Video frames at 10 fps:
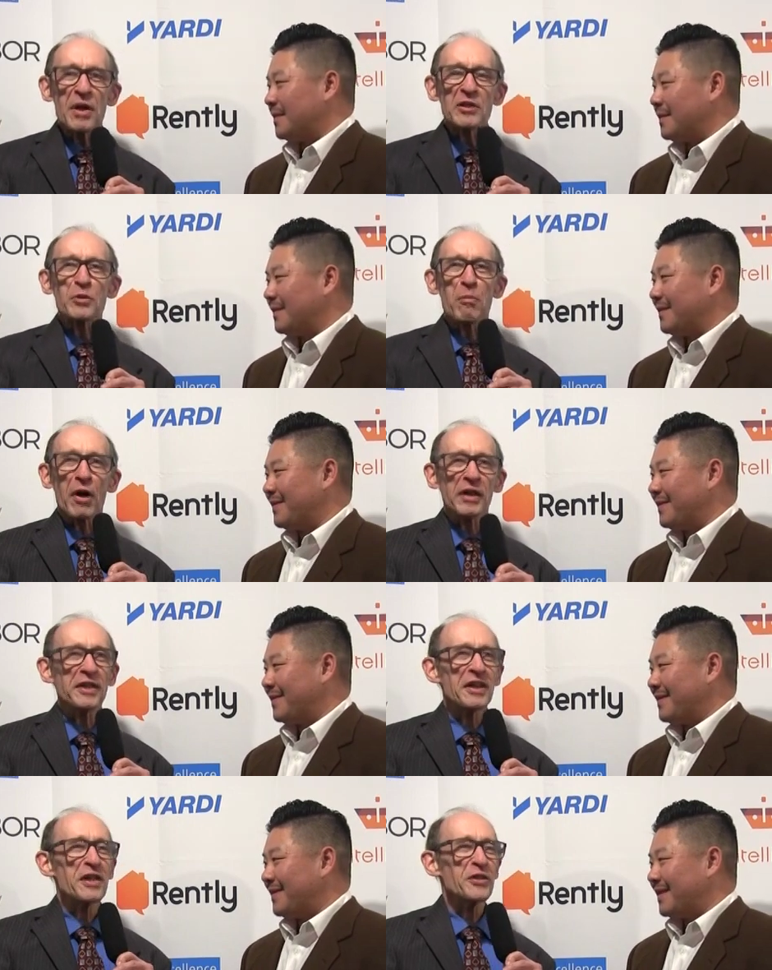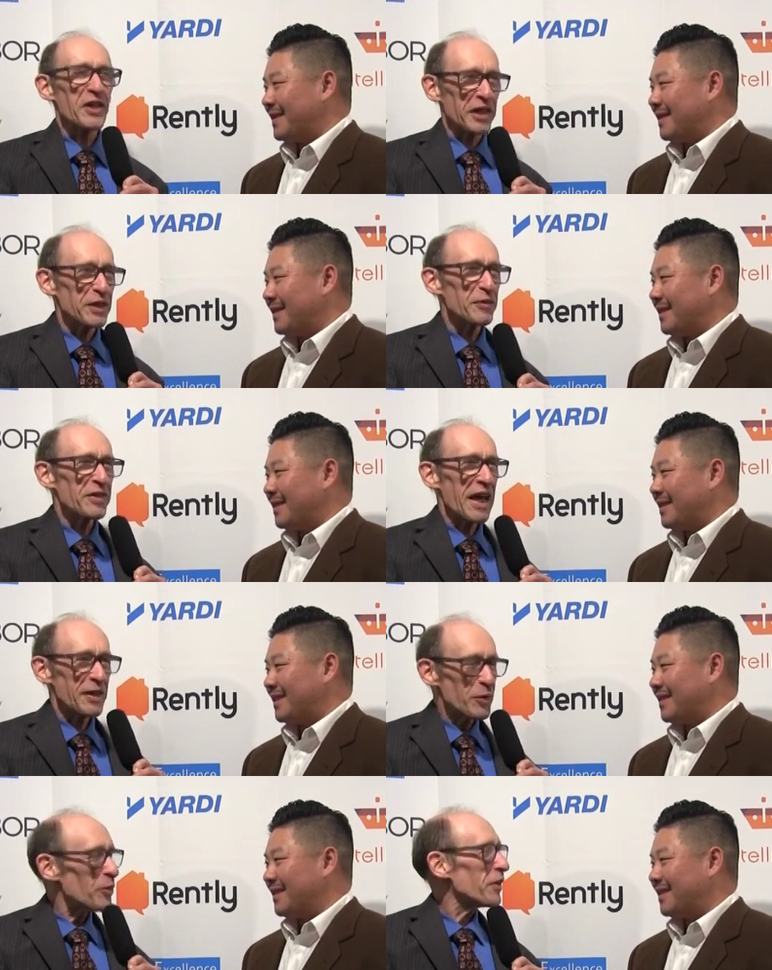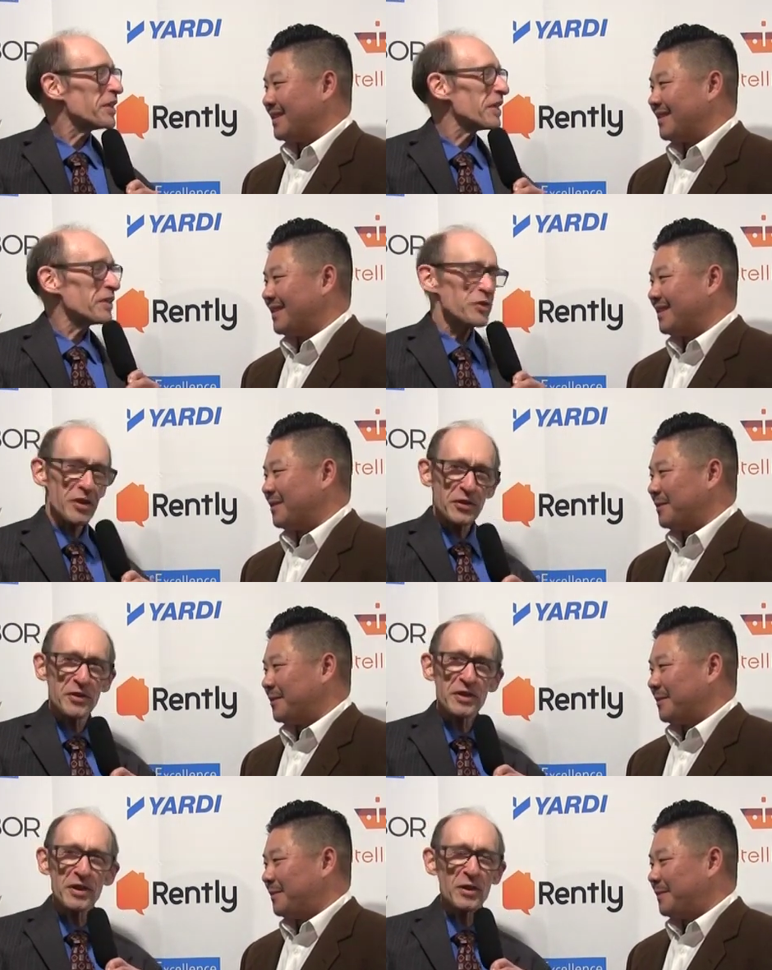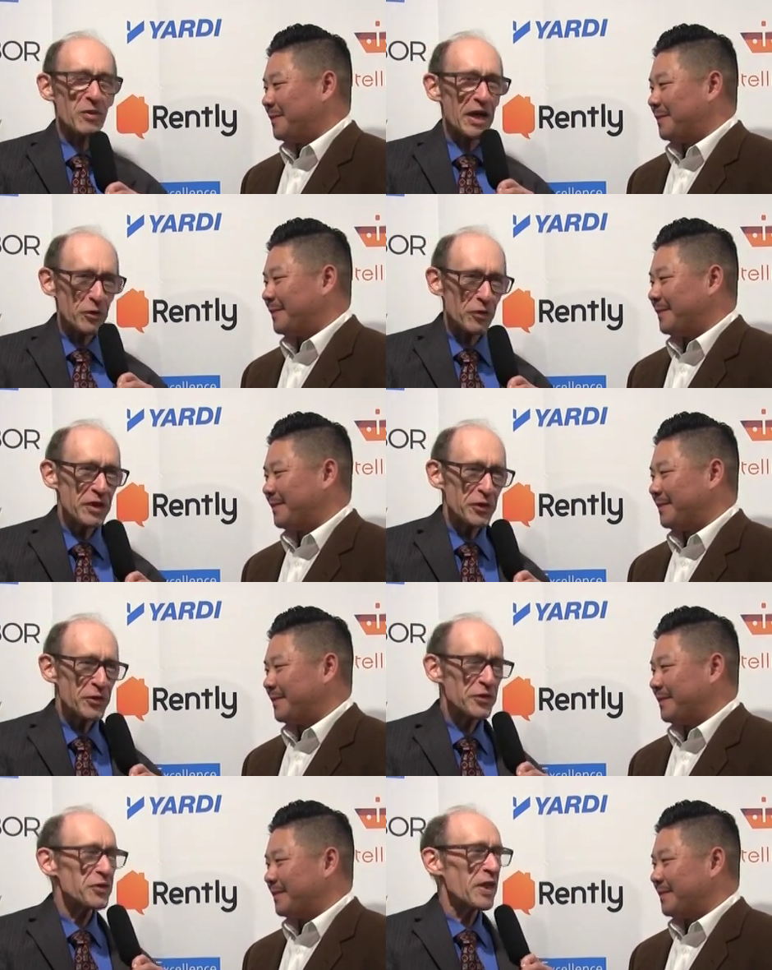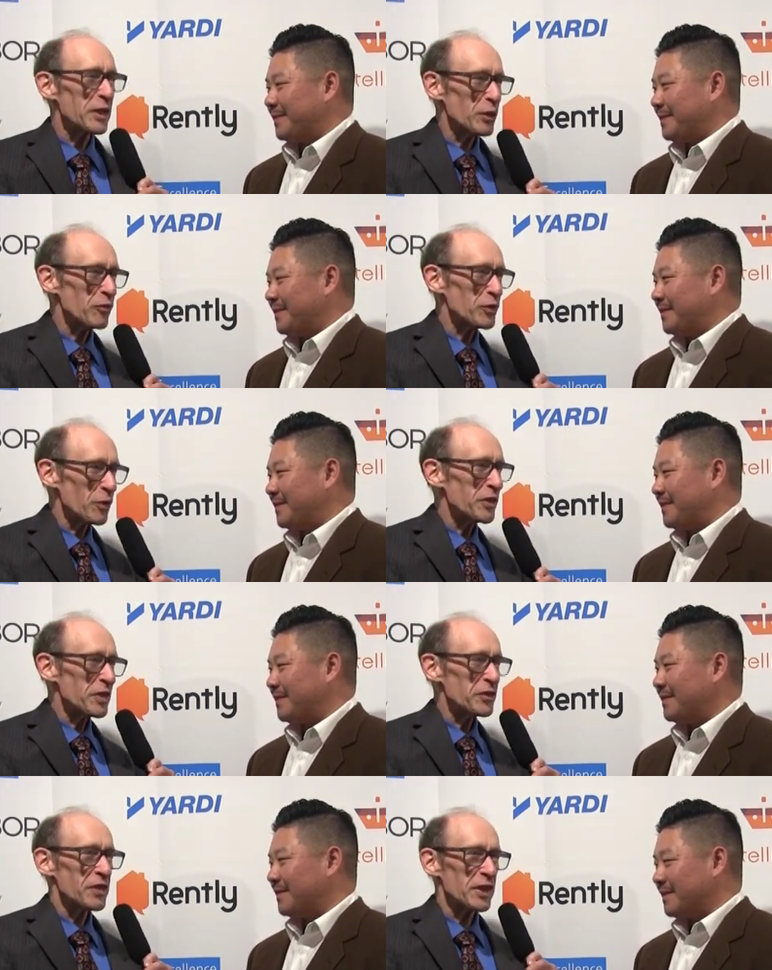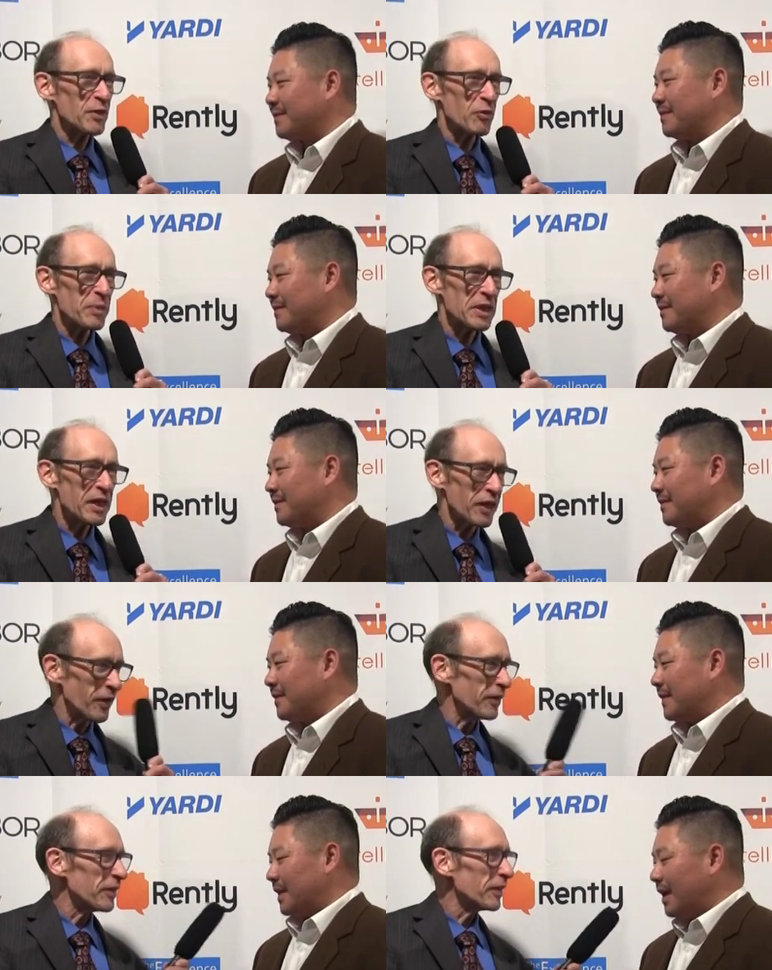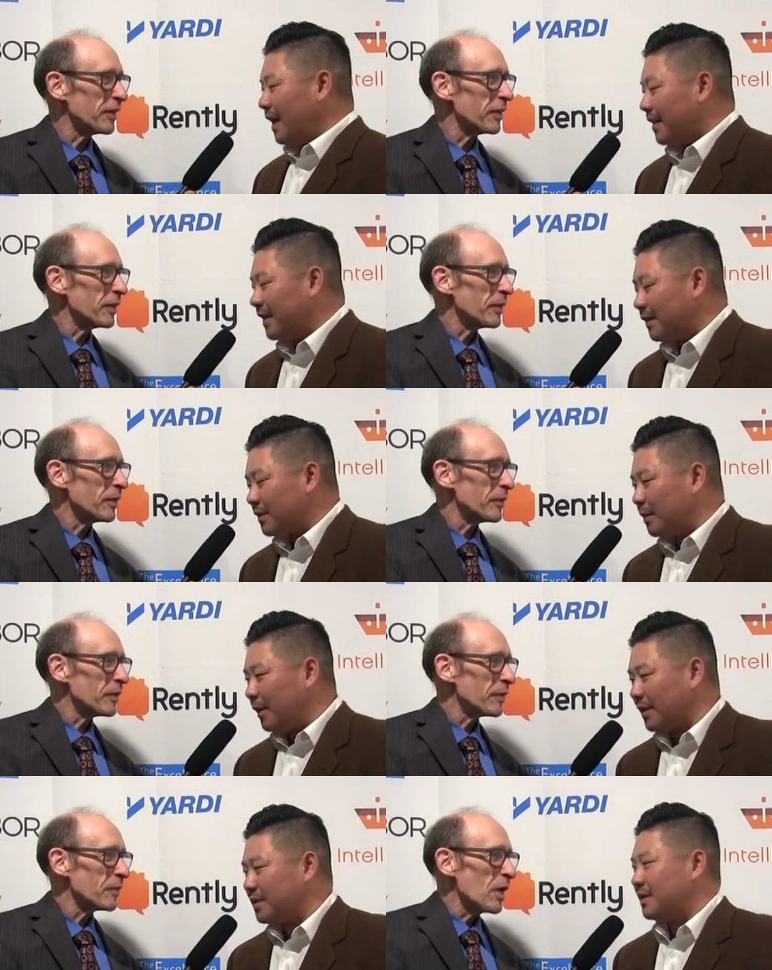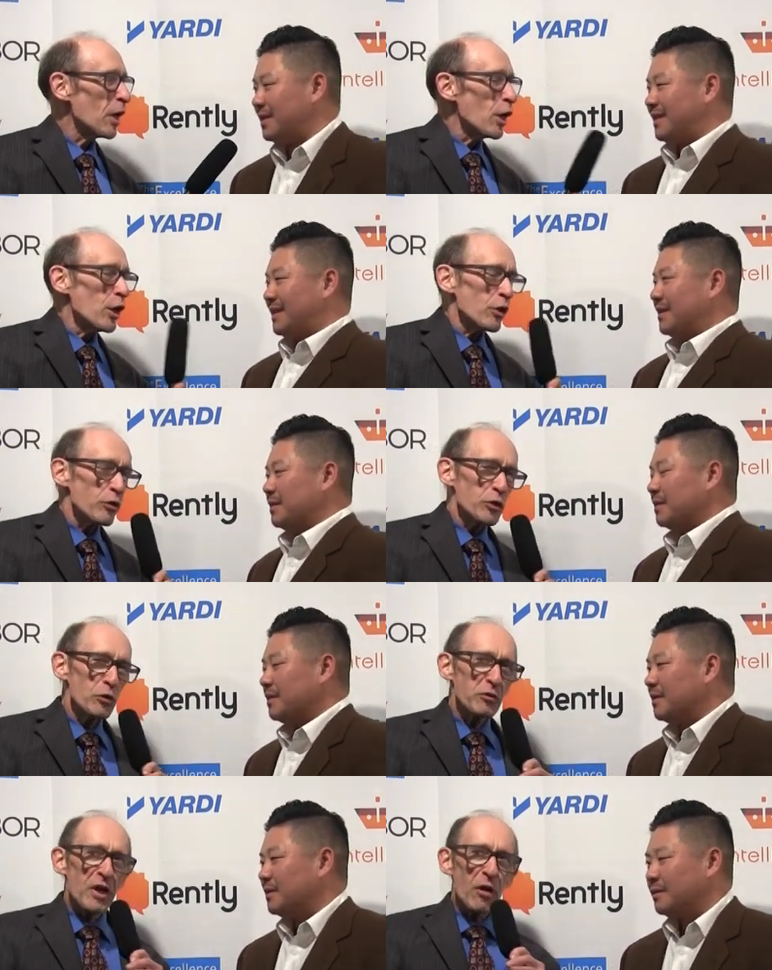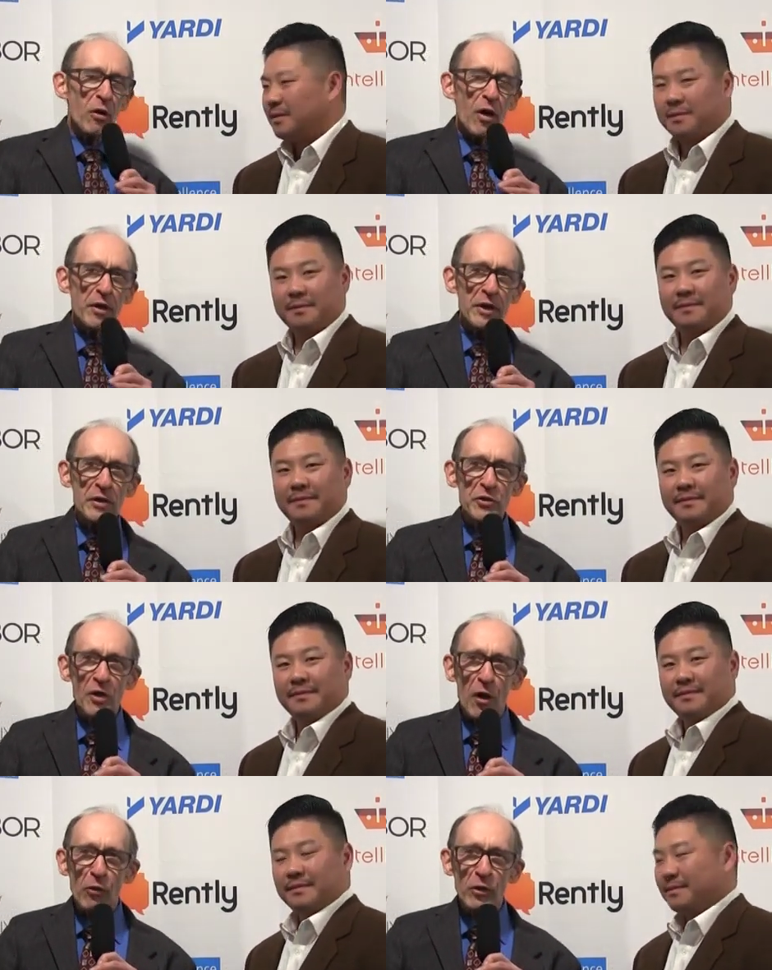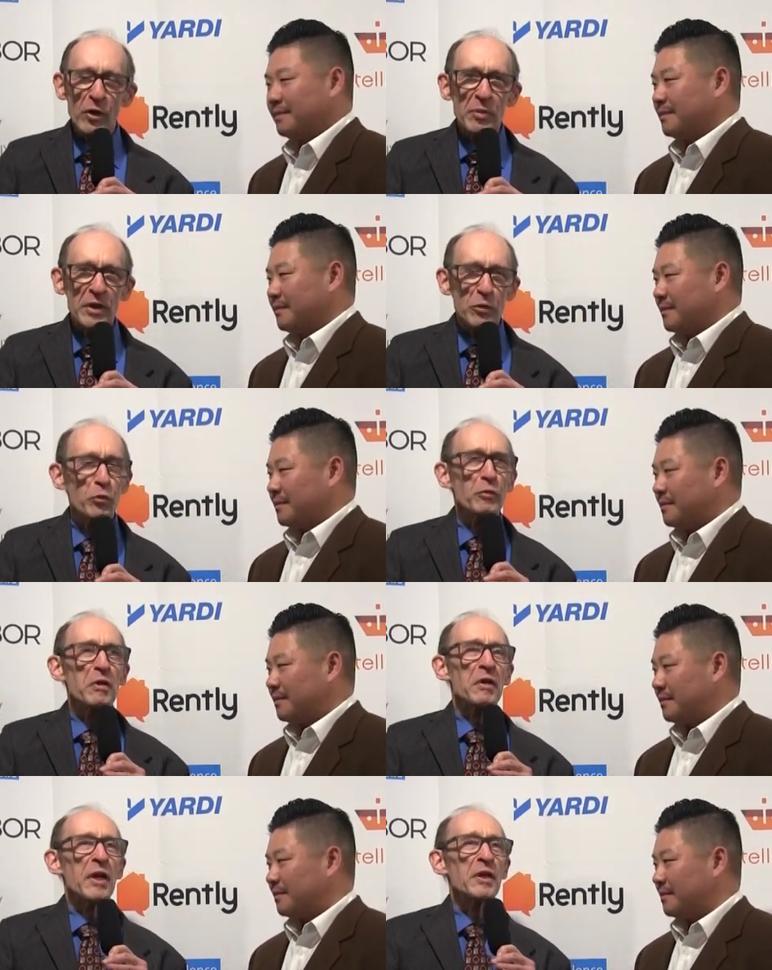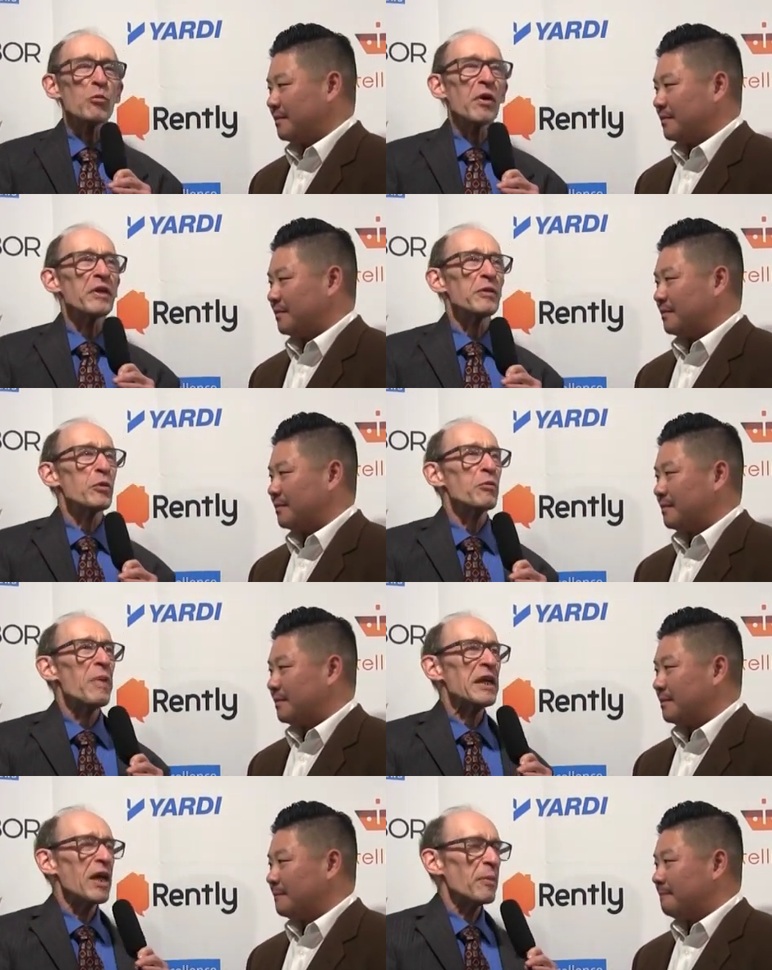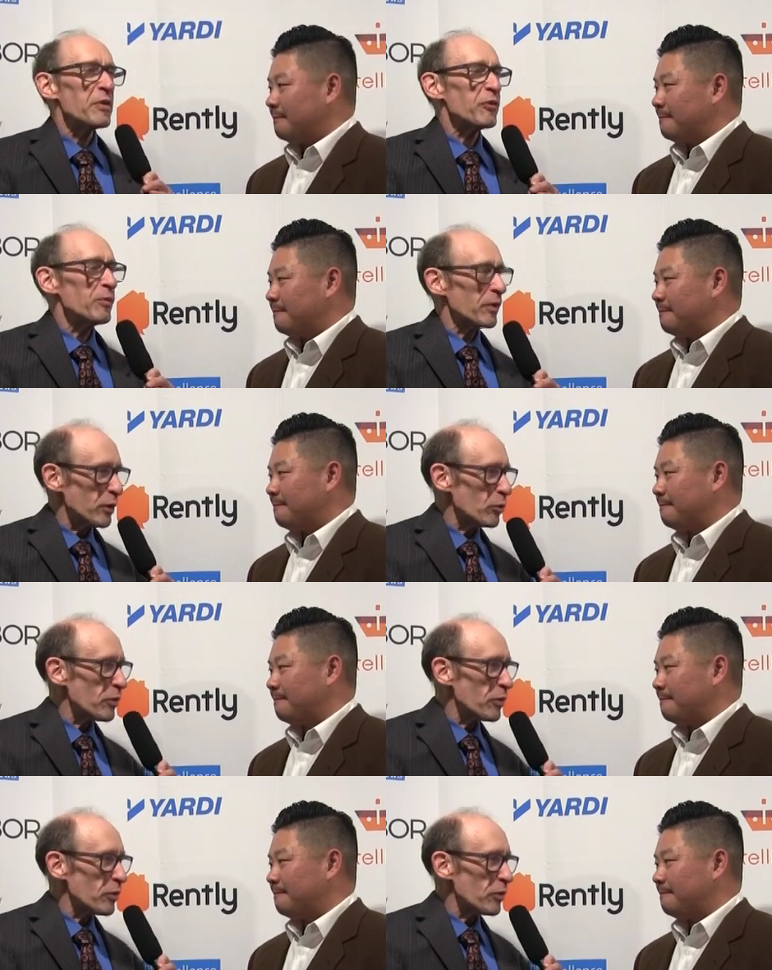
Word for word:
Speaker 1: Best Marketing Executive category. Uh, Justin, congratulations. Thank you for joining us. Thank you for being here.
Speaker 2: Yeah, thank you so much.
Speaker 1: Could you tell our audience a little bit, anyone who may not be familiar